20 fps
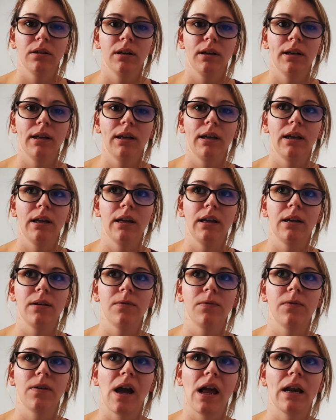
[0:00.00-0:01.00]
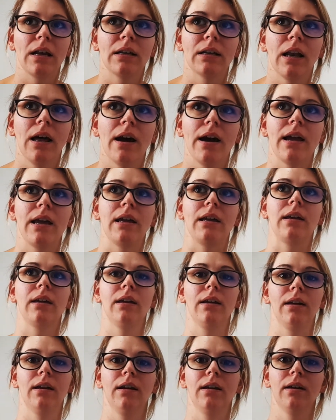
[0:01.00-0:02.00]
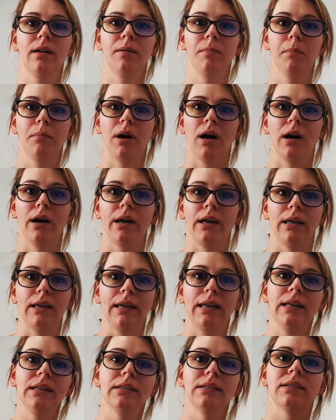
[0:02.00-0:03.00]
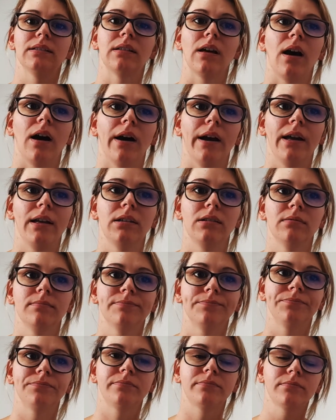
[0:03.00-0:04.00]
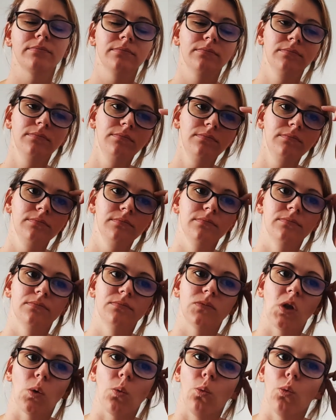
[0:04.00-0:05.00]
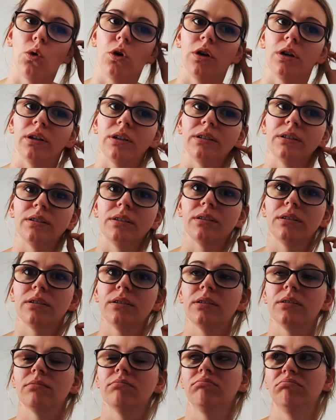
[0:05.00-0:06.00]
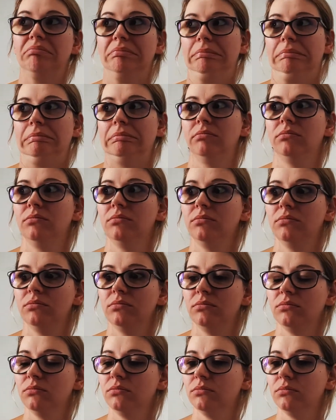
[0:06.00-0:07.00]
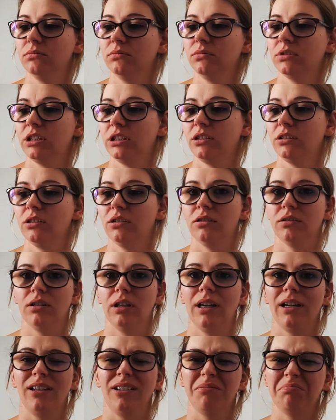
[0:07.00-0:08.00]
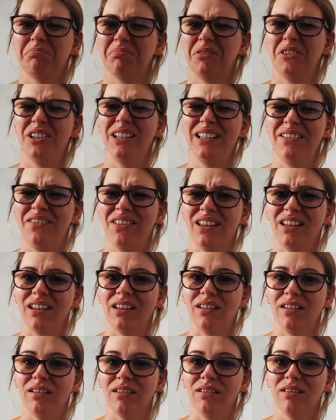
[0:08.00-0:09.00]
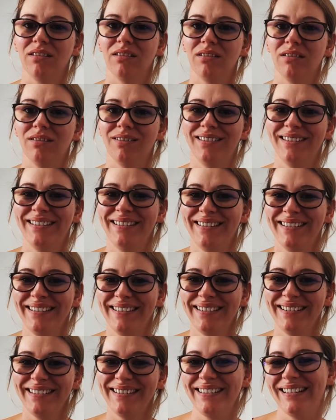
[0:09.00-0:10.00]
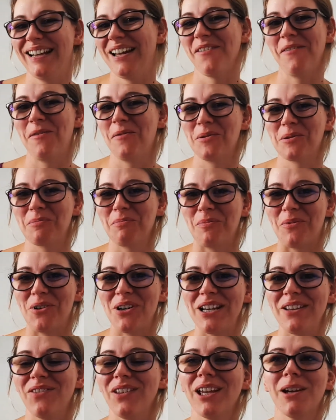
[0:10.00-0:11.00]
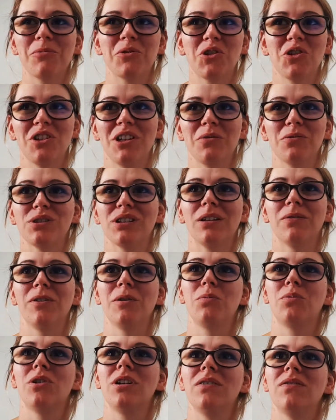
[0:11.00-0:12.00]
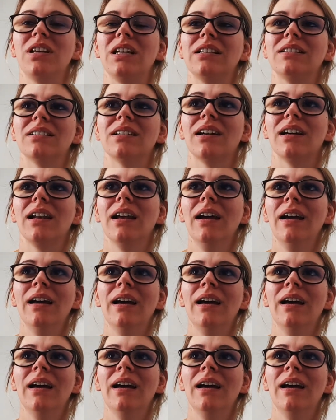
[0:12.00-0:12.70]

It felt like my inside was, I don't know, like breathing. No, it wasn't breathing. I'm sure there was nothing breathing inside.